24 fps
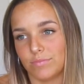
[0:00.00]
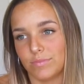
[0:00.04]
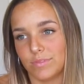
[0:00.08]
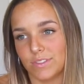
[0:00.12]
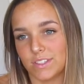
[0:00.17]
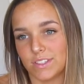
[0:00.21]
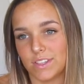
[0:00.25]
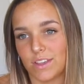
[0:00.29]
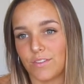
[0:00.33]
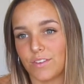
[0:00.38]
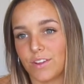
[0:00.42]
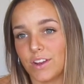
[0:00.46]

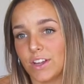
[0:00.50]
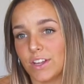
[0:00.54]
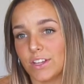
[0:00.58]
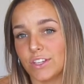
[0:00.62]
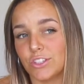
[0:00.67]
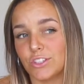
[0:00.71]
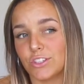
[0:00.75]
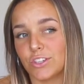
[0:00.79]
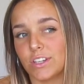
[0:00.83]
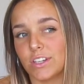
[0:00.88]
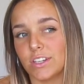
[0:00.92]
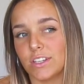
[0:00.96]

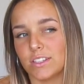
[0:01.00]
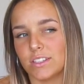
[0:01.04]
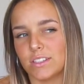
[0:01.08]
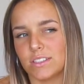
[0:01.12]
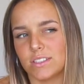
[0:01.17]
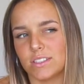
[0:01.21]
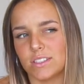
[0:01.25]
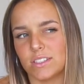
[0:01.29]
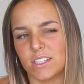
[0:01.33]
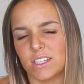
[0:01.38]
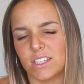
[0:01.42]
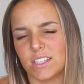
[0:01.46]

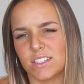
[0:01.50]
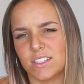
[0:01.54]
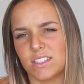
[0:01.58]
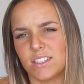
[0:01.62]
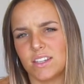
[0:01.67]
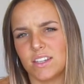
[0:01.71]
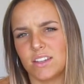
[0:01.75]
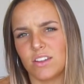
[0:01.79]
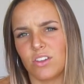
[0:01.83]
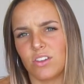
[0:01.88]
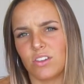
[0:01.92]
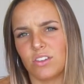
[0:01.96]

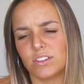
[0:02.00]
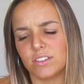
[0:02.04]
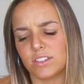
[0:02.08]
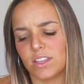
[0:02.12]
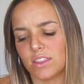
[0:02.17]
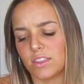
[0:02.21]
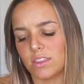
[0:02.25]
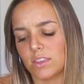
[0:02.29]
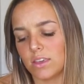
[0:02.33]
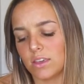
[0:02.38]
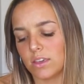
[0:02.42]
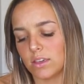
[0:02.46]
$760,
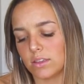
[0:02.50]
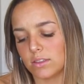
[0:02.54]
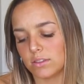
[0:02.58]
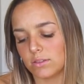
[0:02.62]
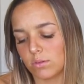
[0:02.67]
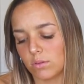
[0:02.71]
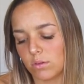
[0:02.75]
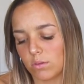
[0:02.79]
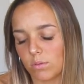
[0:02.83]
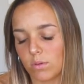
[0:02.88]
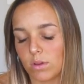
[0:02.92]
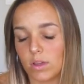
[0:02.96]
I think, is
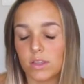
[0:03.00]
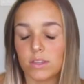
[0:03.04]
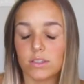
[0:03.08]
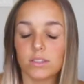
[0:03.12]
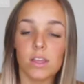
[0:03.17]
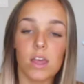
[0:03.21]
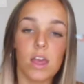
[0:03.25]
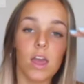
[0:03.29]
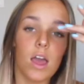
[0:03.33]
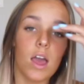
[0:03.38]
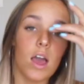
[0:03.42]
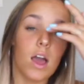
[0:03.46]
what it
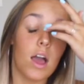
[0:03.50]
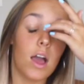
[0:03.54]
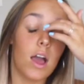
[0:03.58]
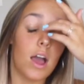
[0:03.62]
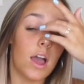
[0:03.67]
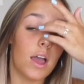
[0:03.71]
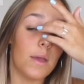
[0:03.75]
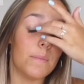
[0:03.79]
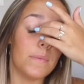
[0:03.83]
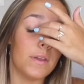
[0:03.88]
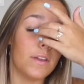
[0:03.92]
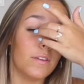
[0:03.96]
was.
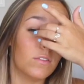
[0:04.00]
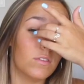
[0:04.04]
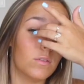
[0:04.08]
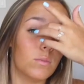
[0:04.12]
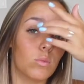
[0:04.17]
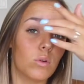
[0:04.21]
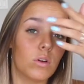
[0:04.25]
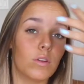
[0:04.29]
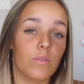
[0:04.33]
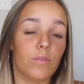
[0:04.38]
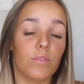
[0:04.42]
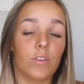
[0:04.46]
I made
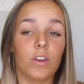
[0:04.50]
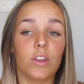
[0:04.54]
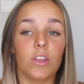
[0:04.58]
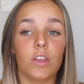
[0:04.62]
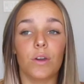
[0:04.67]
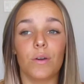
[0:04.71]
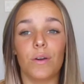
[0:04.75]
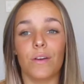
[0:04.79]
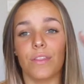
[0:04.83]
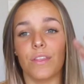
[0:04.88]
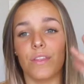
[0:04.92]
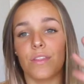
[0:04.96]
from one
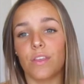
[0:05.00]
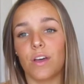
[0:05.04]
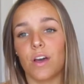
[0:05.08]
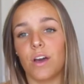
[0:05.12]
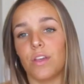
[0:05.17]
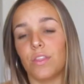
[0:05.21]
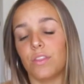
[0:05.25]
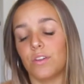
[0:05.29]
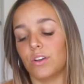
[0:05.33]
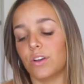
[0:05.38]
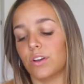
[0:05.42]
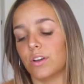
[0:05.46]
video, and then the
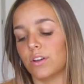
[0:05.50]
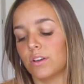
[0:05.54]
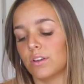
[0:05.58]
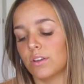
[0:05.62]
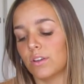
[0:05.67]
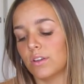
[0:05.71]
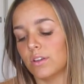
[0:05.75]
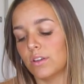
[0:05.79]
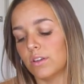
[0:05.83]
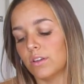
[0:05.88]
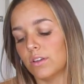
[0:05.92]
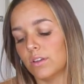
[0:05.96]
other
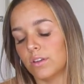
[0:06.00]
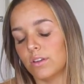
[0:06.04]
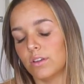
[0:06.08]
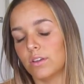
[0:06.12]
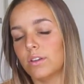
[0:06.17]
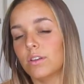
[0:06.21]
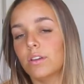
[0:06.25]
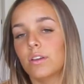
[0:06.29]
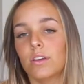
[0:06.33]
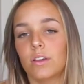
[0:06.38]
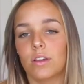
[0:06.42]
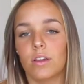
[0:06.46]

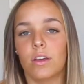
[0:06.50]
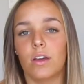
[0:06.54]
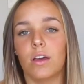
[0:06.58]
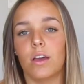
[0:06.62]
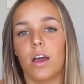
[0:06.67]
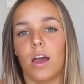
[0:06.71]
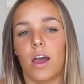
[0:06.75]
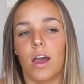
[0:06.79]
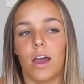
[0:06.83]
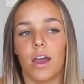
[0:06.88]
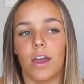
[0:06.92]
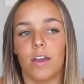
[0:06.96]

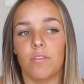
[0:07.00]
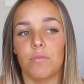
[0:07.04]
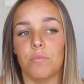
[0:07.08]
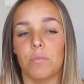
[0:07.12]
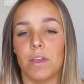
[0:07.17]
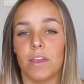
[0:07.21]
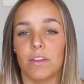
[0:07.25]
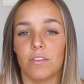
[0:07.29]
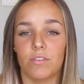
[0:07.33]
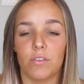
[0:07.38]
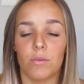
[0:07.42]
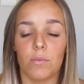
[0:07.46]
I've
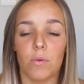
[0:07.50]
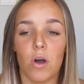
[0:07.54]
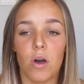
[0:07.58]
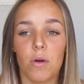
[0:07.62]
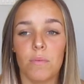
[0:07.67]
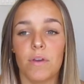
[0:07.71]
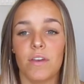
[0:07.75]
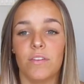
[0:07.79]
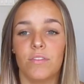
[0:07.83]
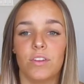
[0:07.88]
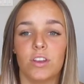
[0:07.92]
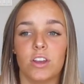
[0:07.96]
made from all
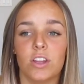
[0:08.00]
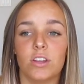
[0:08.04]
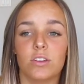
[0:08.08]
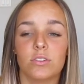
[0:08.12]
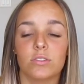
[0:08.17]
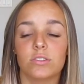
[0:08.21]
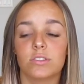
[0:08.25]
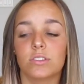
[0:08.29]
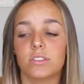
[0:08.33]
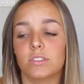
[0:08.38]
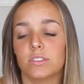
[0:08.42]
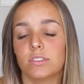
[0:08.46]
my
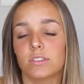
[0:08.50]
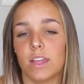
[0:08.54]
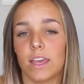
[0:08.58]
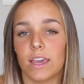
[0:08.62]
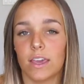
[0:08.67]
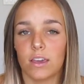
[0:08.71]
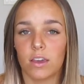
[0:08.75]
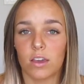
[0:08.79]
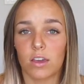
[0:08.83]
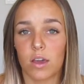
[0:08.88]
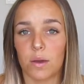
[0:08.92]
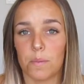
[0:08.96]
videos,
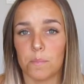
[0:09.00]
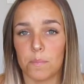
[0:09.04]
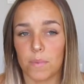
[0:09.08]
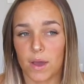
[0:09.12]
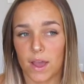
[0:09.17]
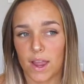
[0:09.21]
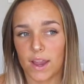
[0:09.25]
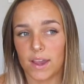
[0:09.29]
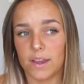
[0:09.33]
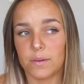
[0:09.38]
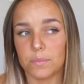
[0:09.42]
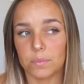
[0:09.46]
like,
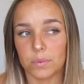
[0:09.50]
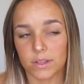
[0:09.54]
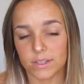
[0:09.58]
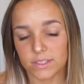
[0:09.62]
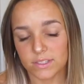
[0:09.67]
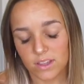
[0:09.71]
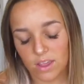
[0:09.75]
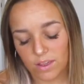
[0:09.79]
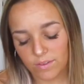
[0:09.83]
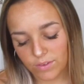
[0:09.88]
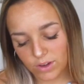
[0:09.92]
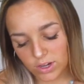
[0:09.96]
combined
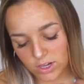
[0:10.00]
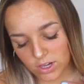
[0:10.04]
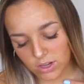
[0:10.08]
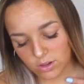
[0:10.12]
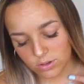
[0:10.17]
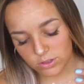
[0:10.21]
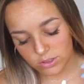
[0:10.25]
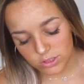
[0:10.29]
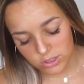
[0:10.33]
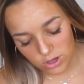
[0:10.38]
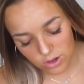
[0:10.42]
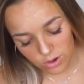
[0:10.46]
plus that
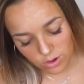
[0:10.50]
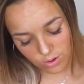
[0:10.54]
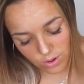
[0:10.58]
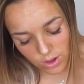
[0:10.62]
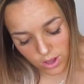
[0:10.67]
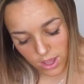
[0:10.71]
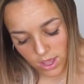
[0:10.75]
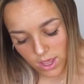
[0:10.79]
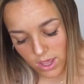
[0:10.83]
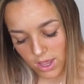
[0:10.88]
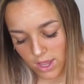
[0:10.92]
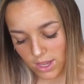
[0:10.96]
video.
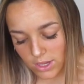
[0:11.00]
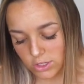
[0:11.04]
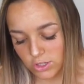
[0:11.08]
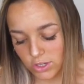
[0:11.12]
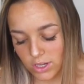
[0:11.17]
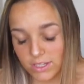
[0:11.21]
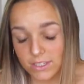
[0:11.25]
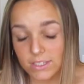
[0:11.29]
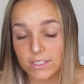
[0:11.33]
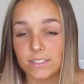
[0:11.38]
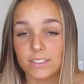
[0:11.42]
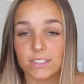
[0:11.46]
So, as
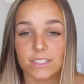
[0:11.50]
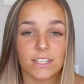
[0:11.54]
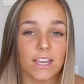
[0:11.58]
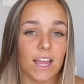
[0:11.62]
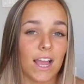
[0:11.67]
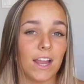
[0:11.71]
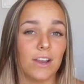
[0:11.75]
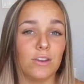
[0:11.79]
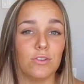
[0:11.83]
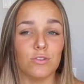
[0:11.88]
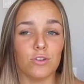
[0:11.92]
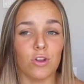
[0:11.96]
you guys can see,
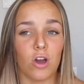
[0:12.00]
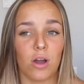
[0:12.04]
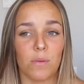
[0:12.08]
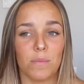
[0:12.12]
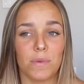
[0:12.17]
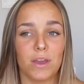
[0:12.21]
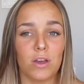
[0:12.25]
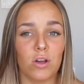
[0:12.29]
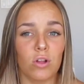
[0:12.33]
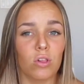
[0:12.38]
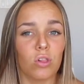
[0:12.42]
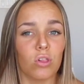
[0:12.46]
I do not
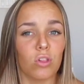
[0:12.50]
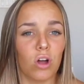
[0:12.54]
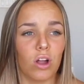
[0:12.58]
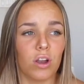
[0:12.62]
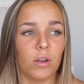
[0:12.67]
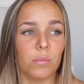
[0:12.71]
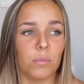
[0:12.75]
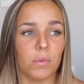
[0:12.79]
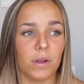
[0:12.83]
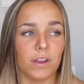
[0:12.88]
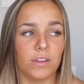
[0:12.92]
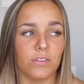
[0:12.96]
make a
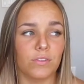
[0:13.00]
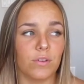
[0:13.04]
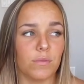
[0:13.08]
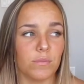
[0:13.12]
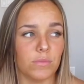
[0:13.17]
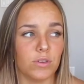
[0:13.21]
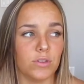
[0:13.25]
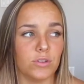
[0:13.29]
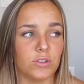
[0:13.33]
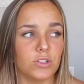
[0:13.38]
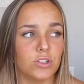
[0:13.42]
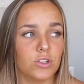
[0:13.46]
lot of money
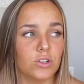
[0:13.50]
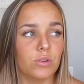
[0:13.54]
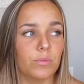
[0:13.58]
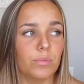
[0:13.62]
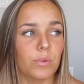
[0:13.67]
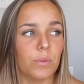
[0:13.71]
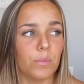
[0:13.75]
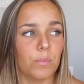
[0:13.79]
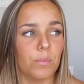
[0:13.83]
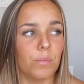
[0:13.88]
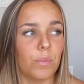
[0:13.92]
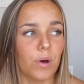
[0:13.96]
from
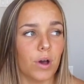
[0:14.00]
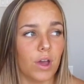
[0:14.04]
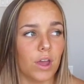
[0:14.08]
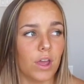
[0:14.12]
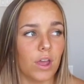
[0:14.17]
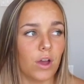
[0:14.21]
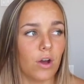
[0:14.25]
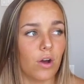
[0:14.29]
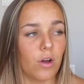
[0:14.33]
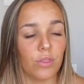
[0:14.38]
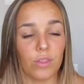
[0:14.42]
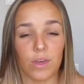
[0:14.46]
YouTube,
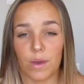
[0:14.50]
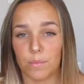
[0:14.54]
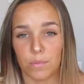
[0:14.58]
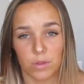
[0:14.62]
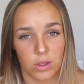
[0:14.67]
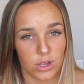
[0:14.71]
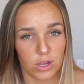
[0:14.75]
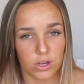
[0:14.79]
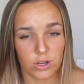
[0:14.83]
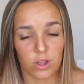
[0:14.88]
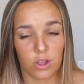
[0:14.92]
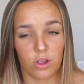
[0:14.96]
but on that
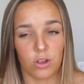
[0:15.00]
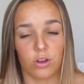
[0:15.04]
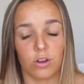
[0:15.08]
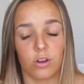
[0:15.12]
million